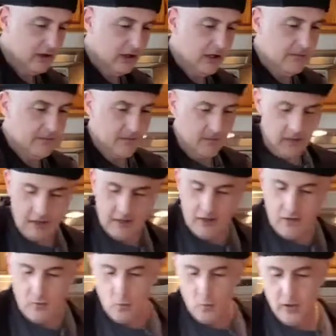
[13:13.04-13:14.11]
Okay, and
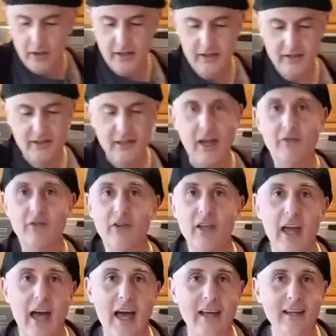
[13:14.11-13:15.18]
then what is after
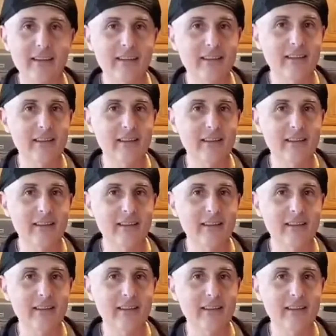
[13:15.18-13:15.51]
that?